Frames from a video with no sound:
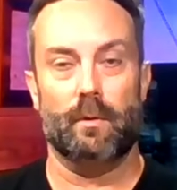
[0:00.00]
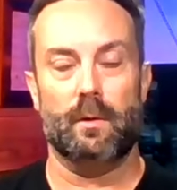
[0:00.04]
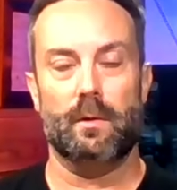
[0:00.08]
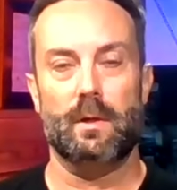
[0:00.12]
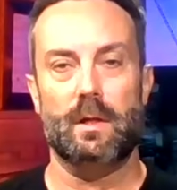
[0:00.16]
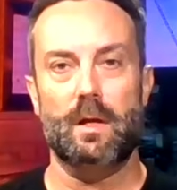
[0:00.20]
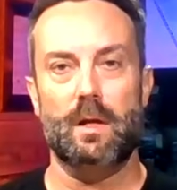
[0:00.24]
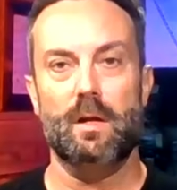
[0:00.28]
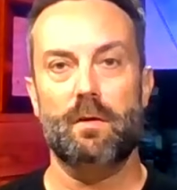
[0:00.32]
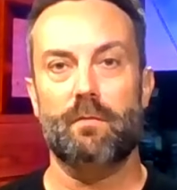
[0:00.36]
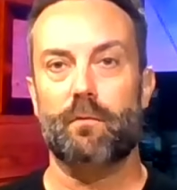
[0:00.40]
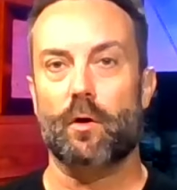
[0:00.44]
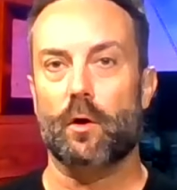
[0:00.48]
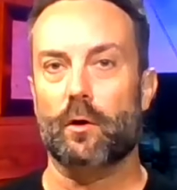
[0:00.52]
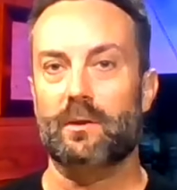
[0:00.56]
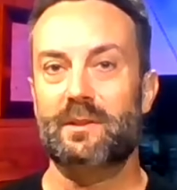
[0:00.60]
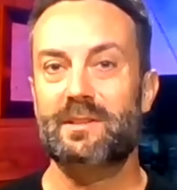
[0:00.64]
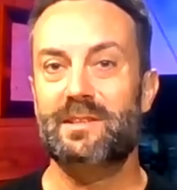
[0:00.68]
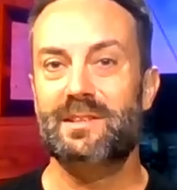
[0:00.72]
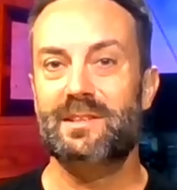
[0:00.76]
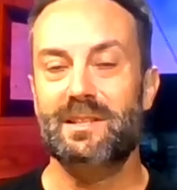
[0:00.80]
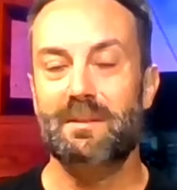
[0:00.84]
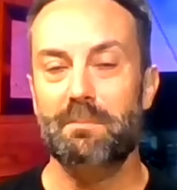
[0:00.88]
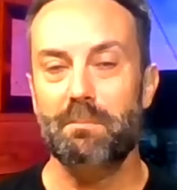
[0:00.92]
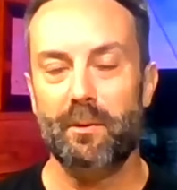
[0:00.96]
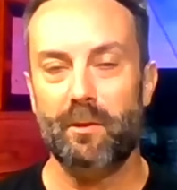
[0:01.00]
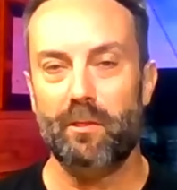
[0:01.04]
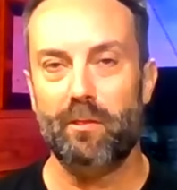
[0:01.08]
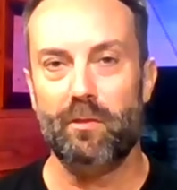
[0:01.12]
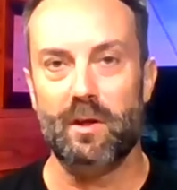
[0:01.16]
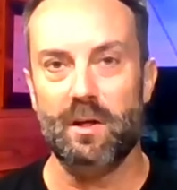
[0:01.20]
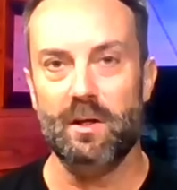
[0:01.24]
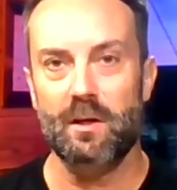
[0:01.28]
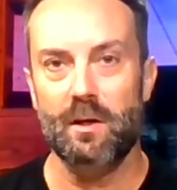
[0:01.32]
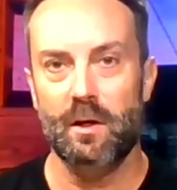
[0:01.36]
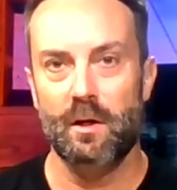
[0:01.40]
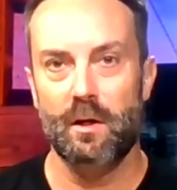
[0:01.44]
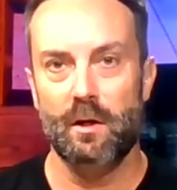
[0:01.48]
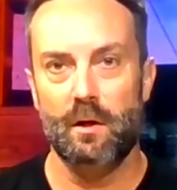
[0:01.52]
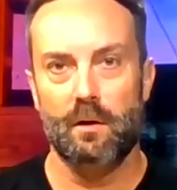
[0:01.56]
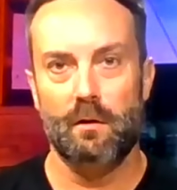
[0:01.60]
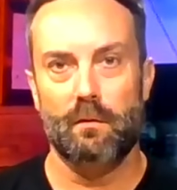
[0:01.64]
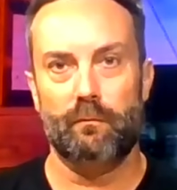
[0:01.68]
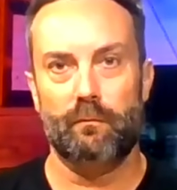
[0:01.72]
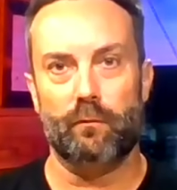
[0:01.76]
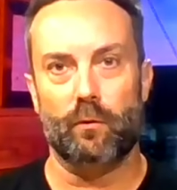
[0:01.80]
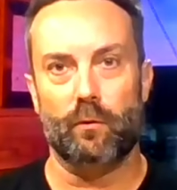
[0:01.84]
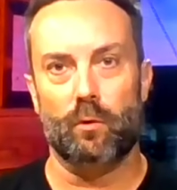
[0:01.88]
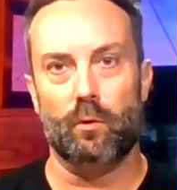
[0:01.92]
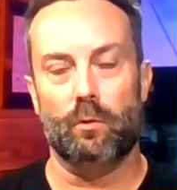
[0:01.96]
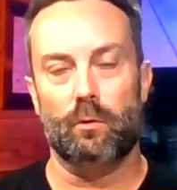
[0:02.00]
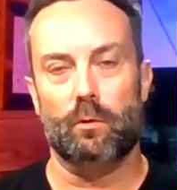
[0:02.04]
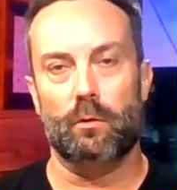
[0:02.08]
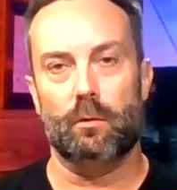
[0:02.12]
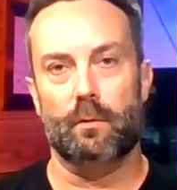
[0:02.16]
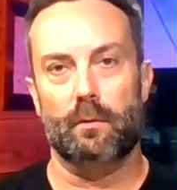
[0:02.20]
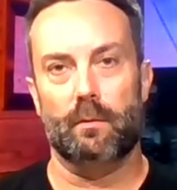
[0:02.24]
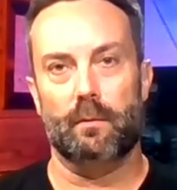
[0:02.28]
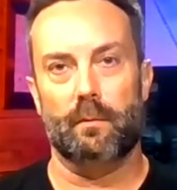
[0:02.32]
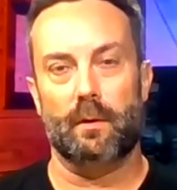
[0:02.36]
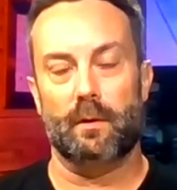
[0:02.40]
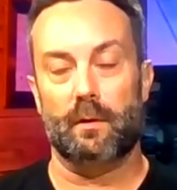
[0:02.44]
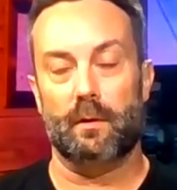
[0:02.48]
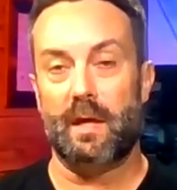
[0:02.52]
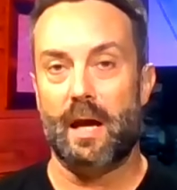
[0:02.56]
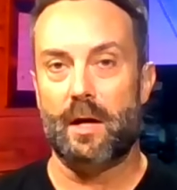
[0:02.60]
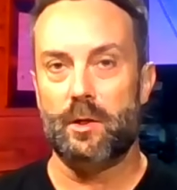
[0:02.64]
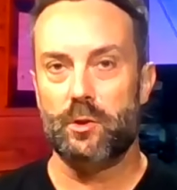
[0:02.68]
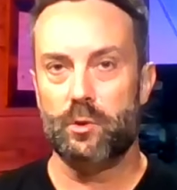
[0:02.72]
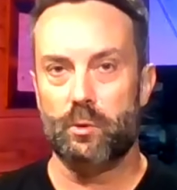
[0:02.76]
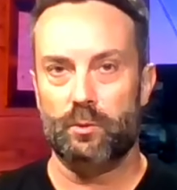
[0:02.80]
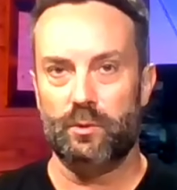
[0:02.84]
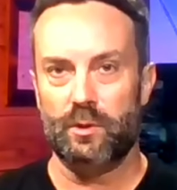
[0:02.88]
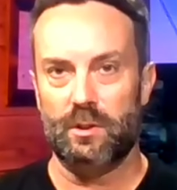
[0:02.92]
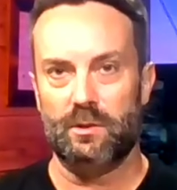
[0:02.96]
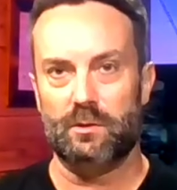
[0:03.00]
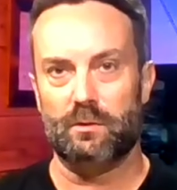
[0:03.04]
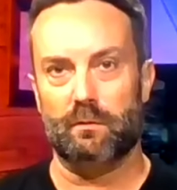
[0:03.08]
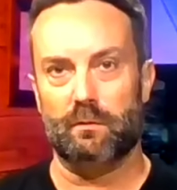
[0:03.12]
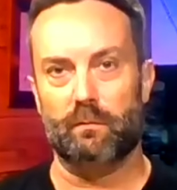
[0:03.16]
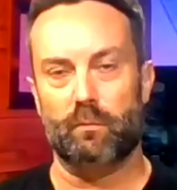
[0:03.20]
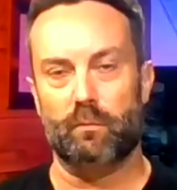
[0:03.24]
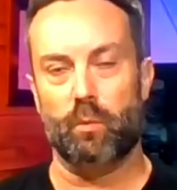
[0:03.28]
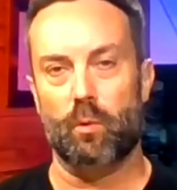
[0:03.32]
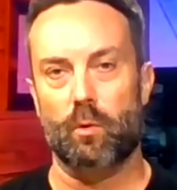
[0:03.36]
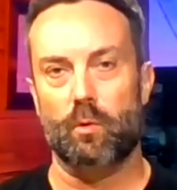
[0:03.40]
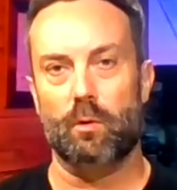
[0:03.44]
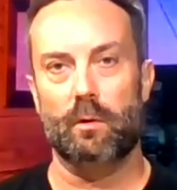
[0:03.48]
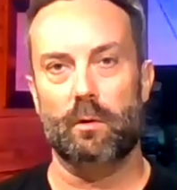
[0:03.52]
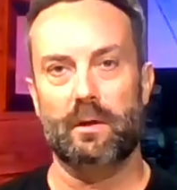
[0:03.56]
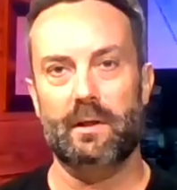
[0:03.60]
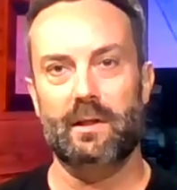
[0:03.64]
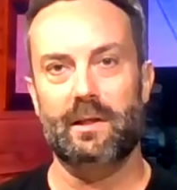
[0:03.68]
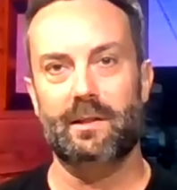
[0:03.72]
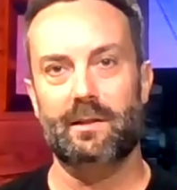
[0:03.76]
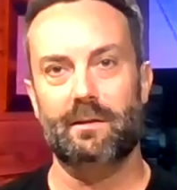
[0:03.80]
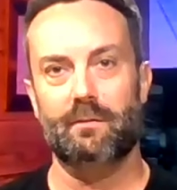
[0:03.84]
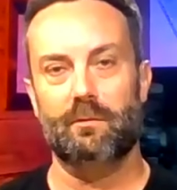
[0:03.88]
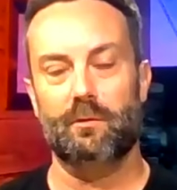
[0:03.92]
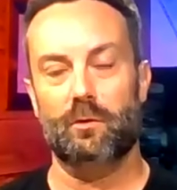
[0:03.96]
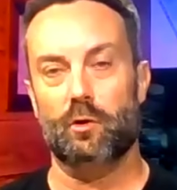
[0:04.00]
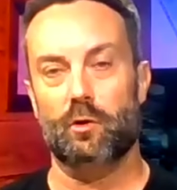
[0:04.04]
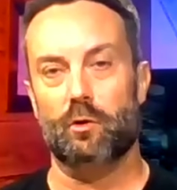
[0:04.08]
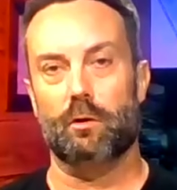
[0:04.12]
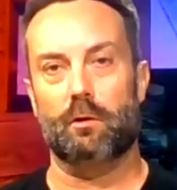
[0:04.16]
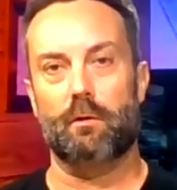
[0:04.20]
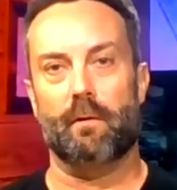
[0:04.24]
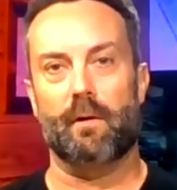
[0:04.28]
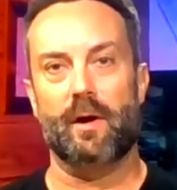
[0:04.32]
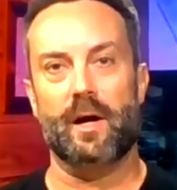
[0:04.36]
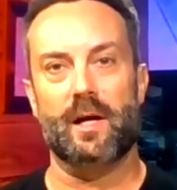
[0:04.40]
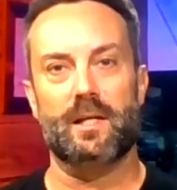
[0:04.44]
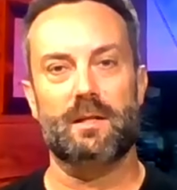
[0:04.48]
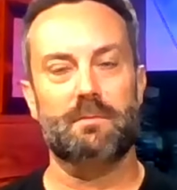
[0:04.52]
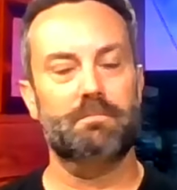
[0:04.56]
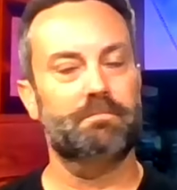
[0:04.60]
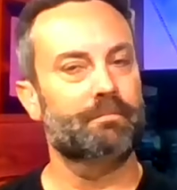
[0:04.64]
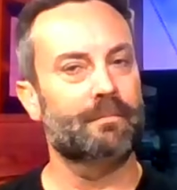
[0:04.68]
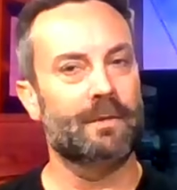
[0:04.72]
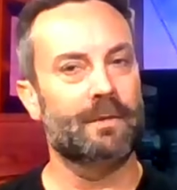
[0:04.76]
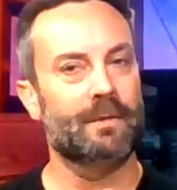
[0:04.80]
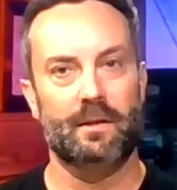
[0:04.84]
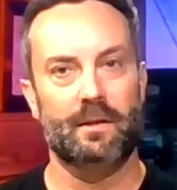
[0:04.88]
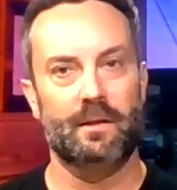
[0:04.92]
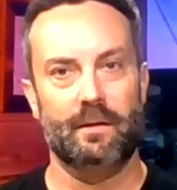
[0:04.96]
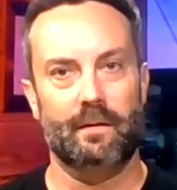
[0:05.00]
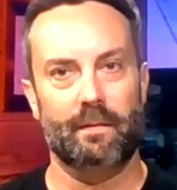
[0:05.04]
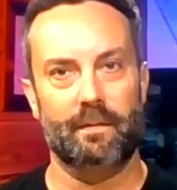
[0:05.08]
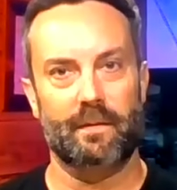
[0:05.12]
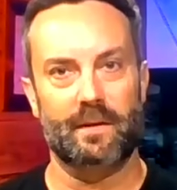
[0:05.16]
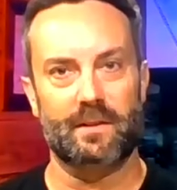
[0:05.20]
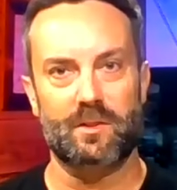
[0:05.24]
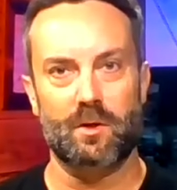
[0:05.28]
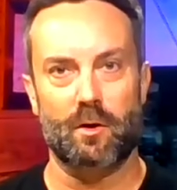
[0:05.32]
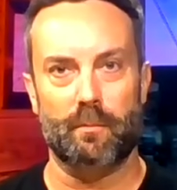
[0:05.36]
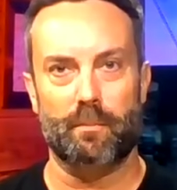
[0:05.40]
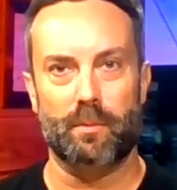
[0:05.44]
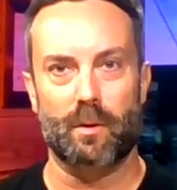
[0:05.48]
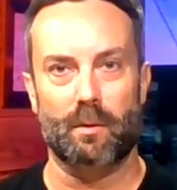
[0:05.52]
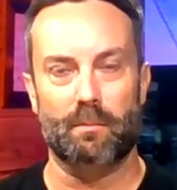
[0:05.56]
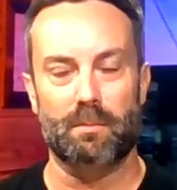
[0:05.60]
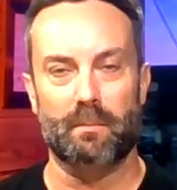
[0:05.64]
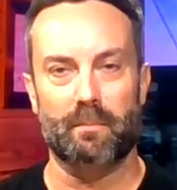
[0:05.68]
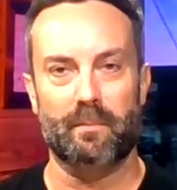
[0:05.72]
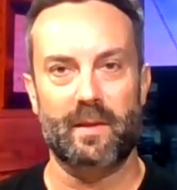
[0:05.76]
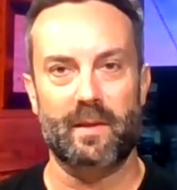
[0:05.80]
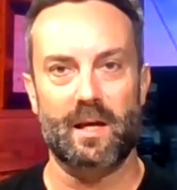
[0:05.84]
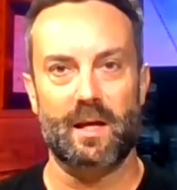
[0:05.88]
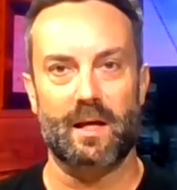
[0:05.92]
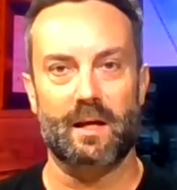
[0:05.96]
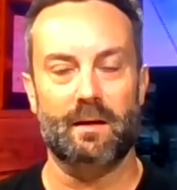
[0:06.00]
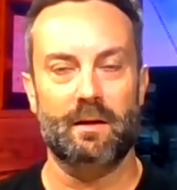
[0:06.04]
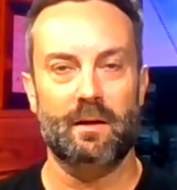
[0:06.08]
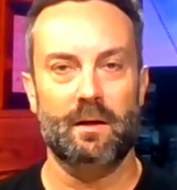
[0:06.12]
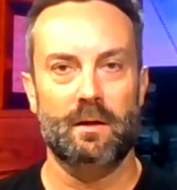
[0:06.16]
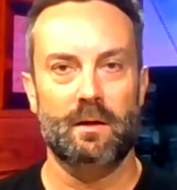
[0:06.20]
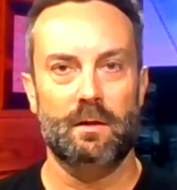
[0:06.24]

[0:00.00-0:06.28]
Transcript: invoke sympathy for casualties of war in Ukraine, there's no problem there.